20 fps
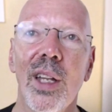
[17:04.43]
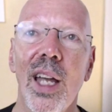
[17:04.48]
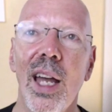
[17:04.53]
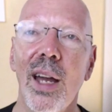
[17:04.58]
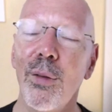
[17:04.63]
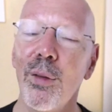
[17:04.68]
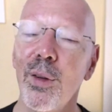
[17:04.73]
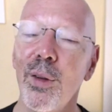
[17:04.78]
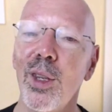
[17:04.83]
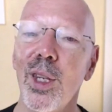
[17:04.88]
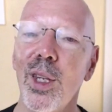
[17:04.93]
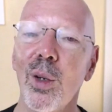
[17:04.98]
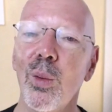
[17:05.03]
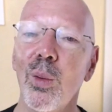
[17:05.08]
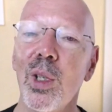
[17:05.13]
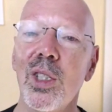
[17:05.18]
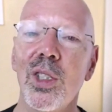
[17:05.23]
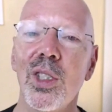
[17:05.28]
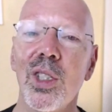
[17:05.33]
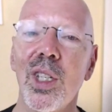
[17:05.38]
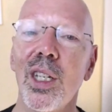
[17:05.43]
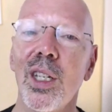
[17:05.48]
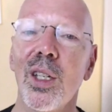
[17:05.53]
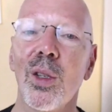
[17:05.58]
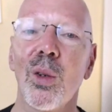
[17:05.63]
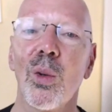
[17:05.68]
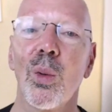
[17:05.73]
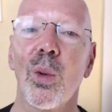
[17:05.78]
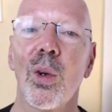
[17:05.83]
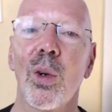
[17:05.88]
everything we see in
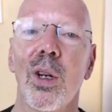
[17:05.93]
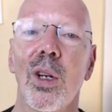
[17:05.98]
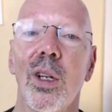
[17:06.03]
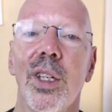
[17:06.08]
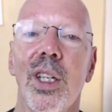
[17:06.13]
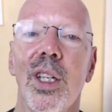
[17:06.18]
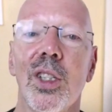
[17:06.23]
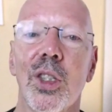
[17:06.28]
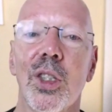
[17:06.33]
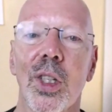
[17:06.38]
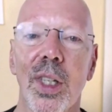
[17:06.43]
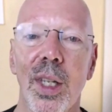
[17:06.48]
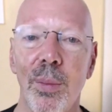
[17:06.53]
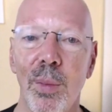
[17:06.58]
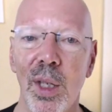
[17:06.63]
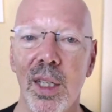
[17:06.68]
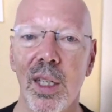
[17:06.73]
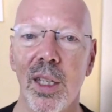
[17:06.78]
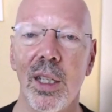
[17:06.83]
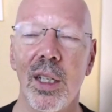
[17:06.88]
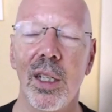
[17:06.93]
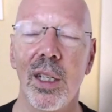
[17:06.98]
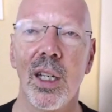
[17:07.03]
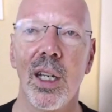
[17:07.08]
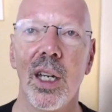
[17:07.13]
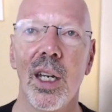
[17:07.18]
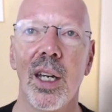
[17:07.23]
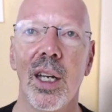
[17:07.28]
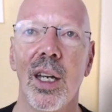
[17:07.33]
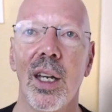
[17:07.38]
the world is limited
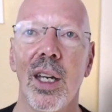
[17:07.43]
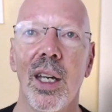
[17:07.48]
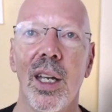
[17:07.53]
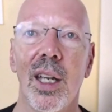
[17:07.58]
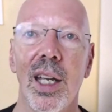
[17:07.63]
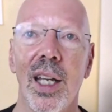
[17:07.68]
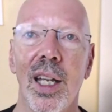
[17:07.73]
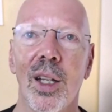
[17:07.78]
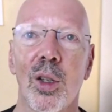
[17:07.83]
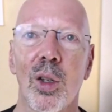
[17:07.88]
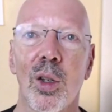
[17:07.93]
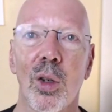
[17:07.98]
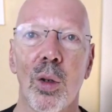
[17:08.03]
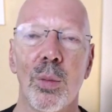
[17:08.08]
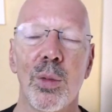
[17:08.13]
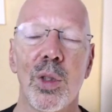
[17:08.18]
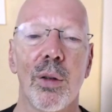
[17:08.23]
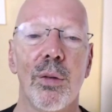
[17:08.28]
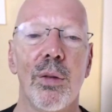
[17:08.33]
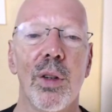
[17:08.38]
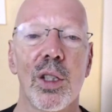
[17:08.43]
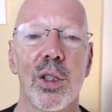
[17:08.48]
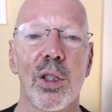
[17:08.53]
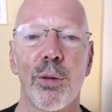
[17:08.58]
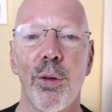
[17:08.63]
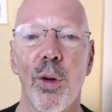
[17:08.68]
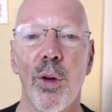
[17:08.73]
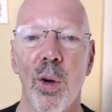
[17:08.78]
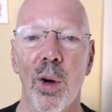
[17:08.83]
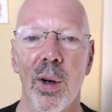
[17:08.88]
in terms of its
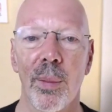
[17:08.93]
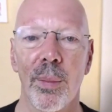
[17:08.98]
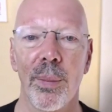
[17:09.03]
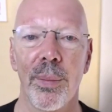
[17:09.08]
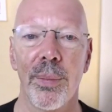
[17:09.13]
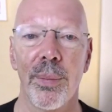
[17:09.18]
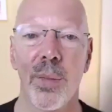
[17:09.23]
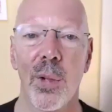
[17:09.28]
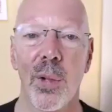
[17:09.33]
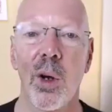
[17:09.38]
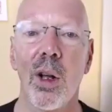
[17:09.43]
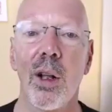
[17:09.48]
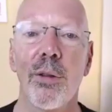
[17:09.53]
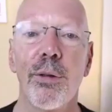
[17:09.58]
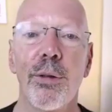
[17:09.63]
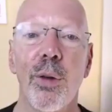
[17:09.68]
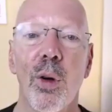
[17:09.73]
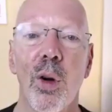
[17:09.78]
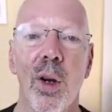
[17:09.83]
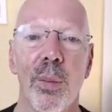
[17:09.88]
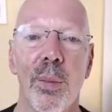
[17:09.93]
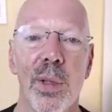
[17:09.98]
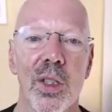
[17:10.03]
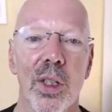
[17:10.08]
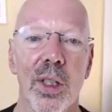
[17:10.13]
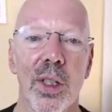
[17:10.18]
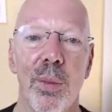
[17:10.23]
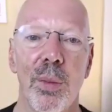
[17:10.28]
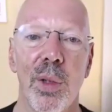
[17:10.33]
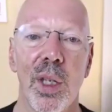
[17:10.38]
form. All form is
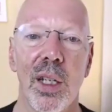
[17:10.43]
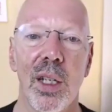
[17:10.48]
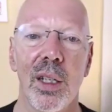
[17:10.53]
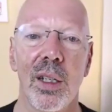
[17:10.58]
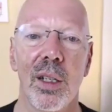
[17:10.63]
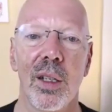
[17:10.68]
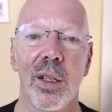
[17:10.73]
limited.